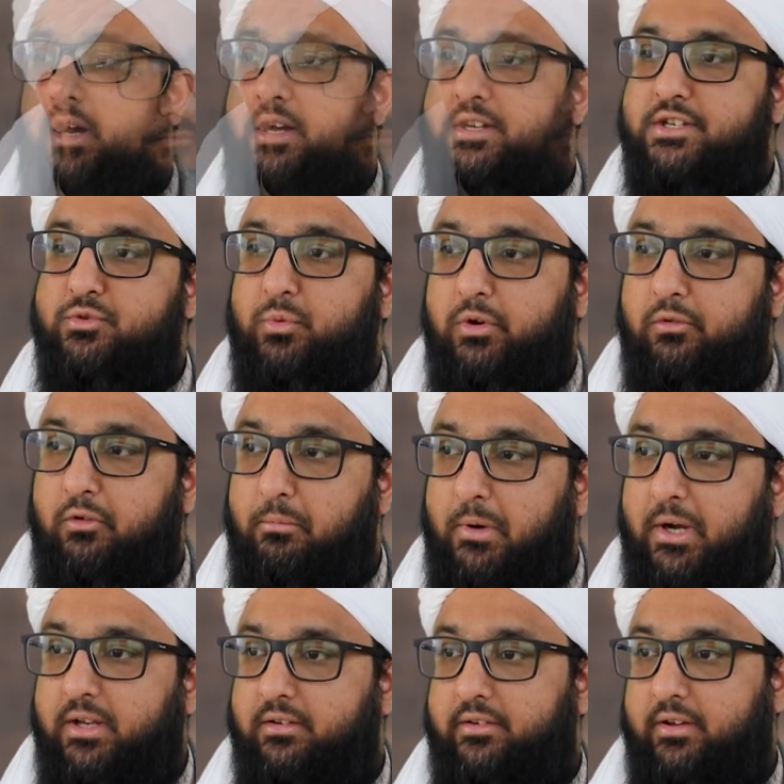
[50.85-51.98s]
I just want to
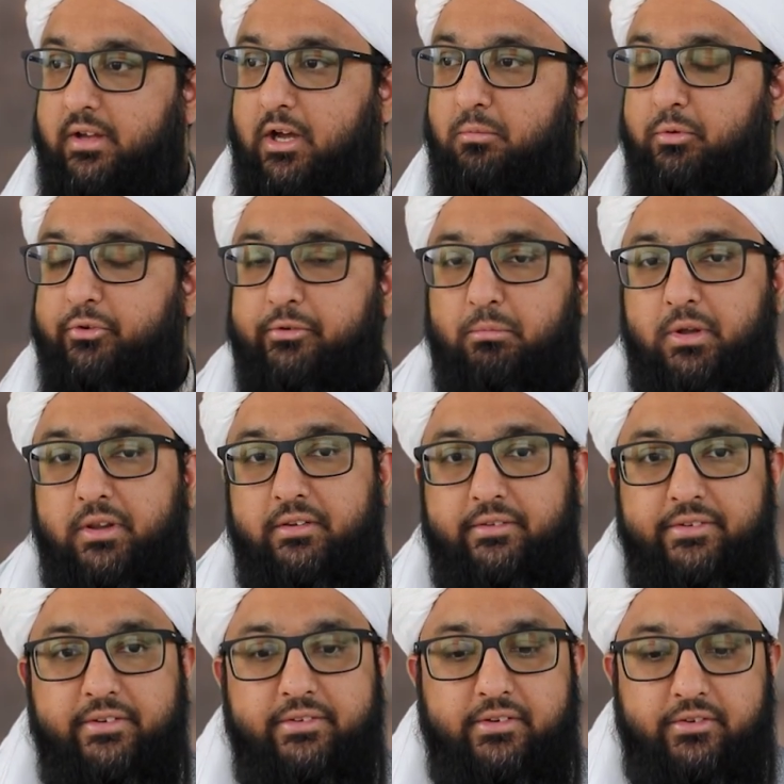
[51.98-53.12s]
remind our Muslim brothers and
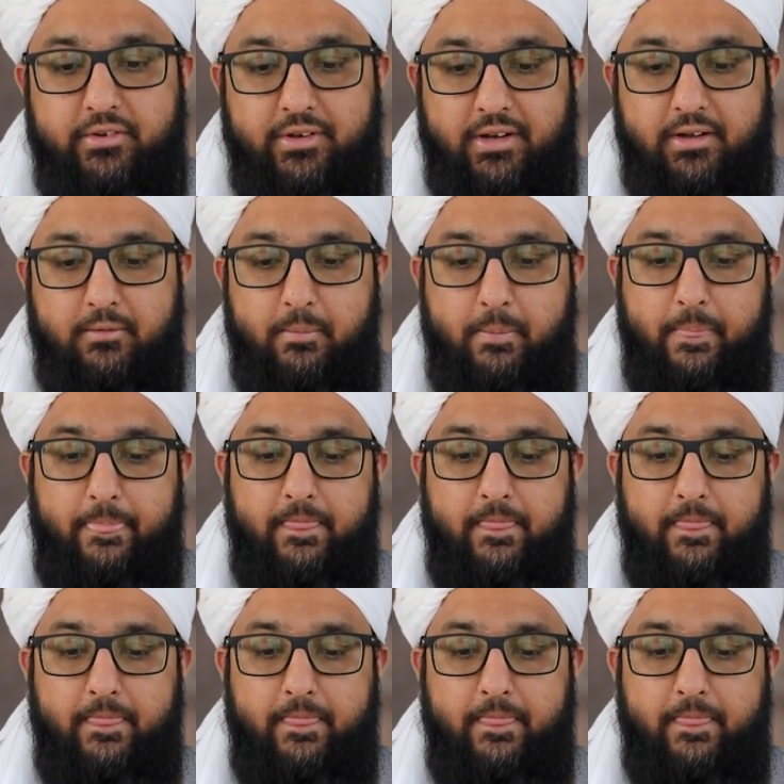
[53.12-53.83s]
sisters today